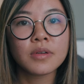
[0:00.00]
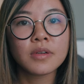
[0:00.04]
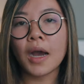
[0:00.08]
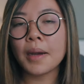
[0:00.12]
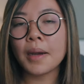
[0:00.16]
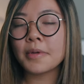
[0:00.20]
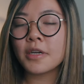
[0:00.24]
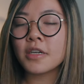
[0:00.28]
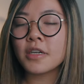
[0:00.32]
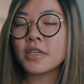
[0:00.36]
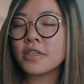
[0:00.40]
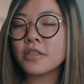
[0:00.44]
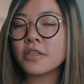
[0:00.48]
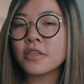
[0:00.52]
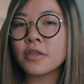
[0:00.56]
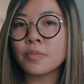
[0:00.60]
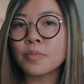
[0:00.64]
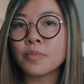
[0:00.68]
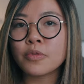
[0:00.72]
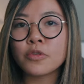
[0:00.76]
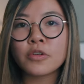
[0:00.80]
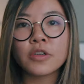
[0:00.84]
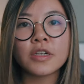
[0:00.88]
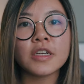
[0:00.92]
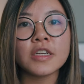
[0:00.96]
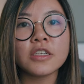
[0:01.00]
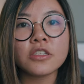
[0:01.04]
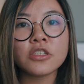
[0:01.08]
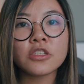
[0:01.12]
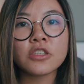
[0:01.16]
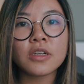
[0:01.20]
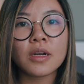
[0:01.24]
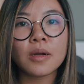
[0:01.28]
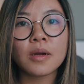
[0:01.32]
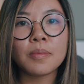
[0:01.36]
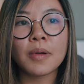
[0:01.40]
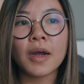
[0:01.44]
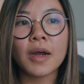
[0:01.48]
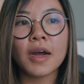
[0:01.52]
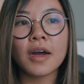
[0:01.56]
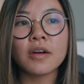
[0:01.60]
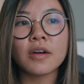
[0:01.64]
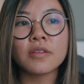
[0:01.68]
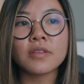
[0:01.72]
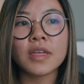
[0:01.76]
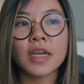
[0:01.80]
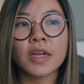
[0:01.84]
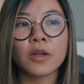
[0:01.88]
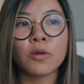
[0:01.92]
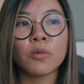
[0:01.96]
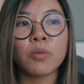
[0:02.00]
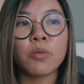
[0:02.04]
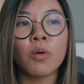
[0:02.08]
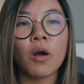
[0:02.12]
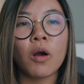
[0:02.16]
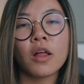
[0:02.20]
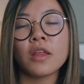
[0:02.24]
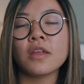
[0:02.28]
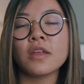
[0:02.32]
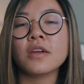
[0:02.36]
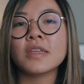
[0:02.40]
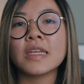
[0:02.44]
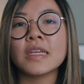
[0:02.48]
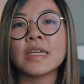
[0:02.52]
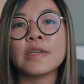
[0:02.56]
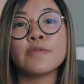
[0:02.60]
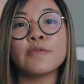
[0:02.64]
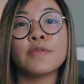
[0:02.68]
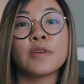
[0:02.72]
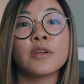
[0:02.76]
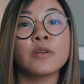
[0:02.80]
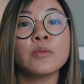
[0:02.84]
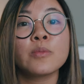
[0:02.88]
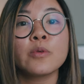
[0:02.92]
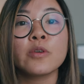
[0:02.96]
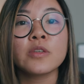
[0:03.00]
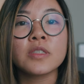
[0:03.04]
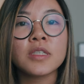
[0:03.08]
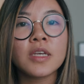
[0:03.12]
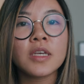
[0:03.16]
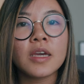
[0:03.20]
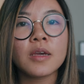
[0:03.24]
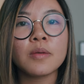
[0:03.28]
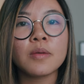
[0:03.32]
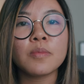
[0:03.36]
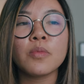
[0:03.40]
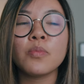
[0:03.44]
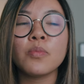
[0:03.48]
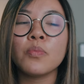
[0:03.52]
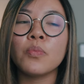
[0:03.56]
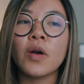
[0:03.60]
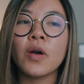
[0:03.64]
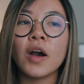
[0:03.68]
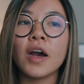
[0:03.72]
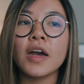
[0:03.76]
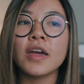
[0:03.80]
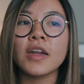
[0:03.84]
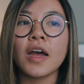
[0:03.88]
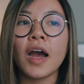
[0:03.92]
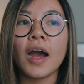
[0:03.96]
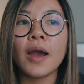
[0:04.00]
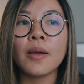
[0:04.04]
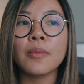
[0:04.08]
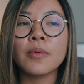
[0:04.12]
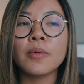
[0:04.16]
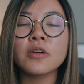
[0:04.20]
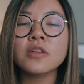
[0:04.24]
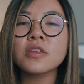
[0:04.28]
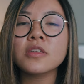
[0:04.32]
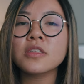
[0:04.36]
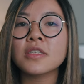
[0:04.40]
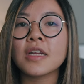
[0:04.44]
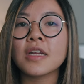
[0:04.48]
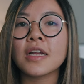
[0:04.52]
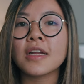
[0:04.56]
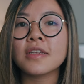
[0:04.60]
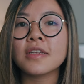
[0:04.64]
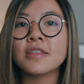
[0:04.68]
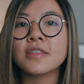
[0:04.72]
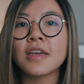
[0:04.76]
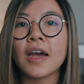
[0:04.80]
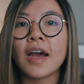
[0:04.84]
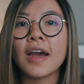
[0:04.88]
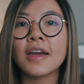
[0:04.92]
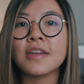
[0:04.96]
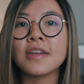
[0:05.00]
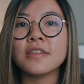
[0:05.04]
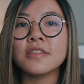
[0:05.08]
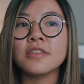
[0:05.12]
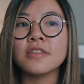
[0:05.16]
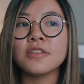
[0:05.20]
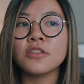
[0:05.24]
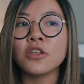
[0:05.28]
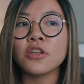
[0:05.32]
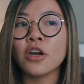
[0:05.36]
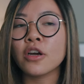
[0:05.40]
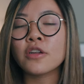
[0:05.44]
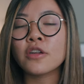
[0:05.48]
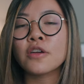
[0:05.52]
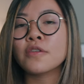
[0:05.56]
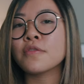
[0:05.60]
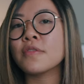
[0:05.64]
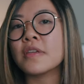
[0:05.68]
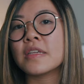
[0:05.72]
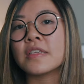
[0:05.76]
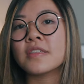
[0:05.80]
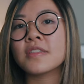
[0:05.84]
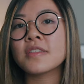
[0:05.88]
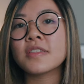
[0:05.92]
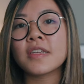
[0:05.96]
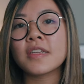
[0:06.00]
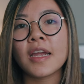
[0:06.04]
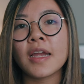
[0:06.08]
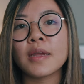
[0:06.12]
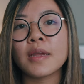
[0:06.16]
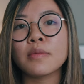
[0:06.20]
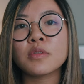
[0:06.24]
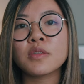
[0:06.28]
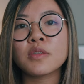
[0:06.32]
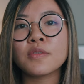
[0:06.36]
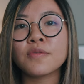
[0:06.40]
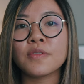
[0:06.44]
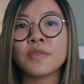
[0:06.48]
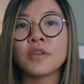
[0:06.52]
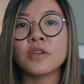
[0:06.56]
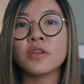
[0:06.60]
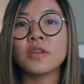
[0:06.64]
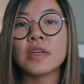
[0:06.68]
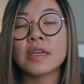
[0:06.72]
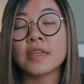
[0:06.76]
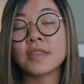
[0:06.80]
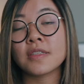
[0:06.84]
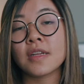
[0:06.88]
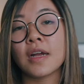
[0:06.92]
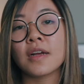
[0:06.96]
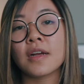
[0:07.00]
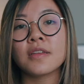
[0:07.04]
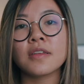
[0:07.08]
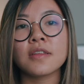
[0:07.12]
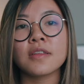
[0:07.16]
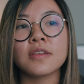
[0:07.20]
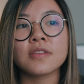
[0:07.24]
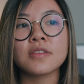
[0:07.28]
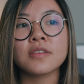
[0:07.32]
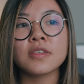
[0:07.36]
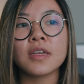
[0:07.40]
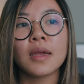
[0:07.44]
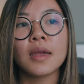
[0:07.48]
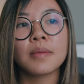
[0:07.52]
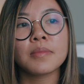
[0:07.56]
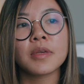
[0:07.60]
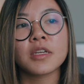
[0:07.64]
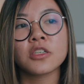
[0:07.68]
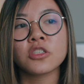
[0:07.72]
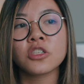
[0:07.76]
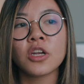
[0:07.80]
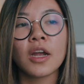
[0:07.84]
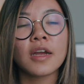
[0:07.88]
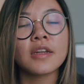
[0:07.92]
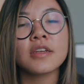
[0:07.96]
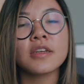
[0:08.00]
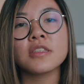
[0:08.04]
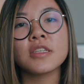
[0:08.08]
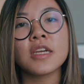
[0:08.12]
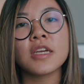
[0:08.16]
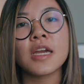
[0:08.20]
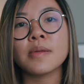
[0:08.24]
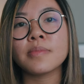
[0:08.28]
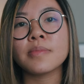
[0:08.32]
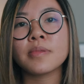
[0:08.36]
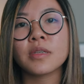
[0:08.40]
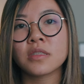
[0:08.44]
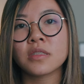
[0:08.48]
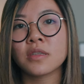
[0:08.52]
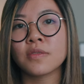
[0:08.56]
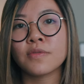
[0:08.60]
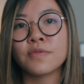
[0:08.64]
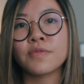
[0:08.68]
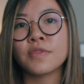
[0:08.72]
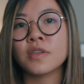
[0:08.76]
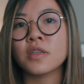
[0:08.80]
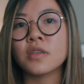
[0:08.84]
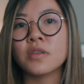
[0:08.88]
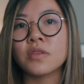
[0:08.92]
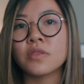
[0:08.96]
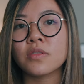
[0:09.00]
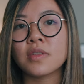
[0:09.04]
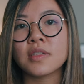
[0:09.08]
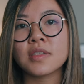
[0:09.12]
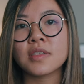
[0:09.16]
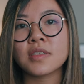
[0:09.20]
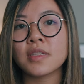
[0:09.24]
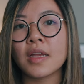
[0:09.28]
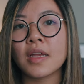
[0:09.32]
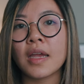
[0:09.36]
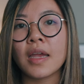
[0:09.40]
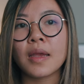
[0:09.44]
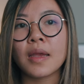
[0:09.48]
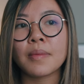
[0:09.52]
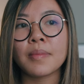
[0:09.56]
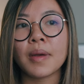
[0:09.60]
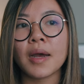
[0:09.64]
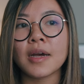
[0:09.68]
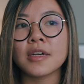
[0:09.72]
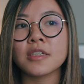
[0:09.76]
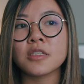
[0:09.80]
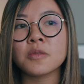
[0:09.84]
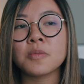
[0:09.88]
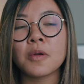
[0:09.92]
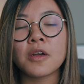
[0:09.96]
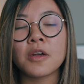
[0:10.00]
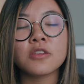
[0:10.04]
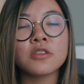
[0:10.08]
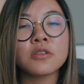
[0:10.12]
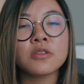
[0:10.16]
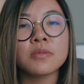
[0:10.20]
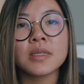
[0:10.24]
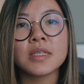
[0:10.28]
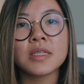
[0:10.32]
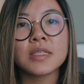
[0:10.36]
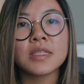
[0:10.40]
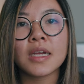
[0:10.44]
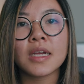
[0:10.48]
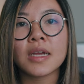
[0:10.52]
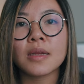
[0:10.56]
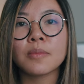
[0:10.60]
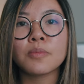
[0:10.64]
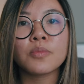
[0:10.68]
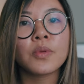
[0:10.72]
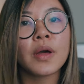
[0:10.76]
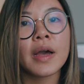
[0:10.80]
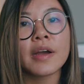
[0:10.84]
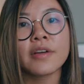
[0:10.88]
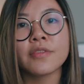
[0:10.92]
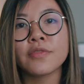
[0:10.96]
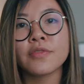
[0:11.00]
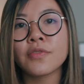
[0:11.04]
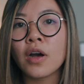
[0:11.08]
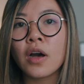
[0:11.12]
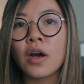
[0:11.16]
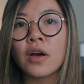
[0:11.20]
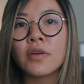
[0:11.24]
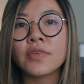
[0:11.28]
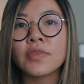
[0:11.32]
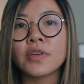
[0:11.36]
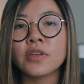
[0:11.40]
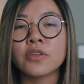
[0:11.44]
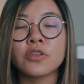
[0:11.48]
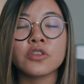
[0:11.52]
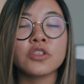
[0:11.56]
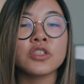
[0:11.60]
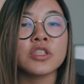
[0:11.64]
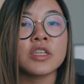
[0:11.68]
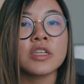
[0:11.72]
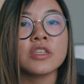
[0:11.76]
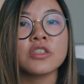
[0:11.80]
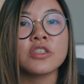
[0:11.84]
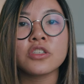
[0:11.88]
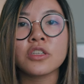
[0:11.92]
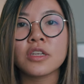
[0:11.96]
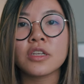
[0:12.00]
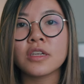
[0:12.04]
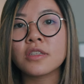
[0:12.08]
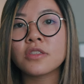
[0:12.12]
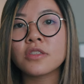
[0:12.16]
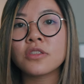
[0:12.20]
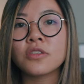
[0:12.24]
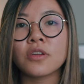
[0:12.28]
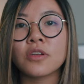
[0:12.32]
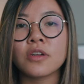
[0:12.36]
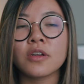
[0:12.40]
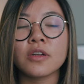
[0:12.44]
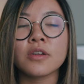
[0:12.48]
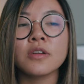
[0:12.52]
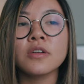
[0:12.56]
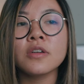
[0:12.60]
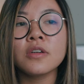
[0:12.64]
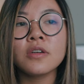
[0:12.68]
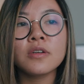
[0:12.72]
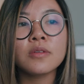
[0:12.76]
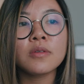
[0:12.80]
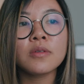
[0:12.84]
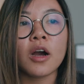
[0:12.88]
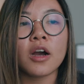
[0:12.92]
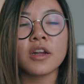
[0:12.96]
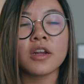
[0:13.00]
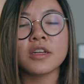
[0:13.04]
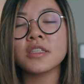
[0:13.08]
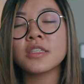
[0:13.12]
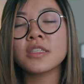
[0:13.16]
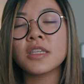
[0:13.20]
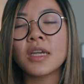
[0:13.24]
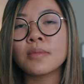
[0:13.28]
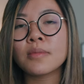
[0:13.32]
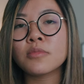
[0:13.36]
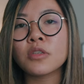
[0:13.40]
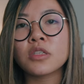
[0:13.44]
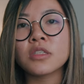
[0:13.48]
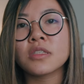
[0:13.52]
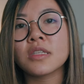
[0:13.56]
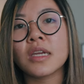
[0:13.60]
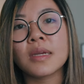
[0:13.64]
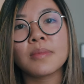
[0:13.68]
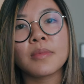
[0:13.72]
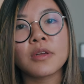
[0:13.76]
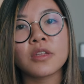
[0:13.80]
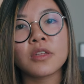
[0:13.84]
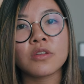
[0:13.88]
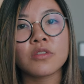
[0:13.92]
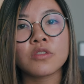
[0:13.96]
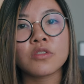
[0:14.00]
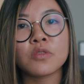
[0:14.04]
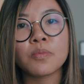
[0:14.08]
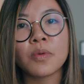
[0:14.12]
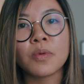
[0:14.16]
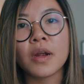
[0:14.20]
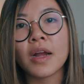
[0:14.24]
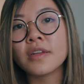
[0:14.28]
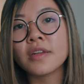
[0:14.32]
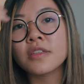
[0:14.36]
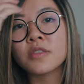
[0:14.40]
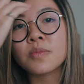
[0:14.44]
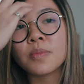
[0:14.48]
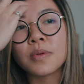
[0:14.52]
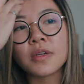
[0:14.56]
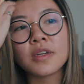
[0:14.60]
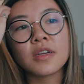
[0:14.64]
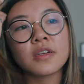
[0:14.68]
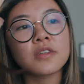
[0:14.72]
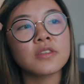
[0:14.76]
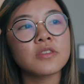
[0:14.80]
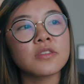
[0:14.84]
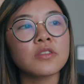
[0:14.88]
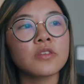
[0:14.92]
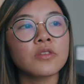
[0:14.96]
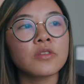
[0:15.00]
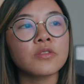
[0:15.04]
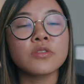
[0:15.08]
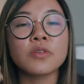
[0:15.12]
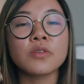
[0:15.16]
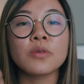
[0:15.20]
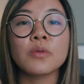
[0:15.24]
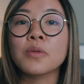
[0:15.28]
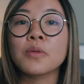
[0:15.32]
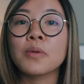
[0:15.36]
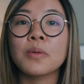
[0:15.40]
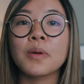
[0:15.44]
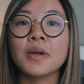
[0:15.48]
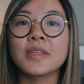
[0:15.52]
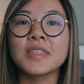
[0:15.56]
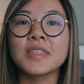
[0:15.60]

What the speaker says: I'm not here to preach about like quality fingerboard tape, but I will say that none of these tapes feel exactly the same. Like China tape doesn't feel the same as Sponsor Me Tape, Black Velvet, or Cheat Sheets, or honestly, I'm just naming those brands because those are the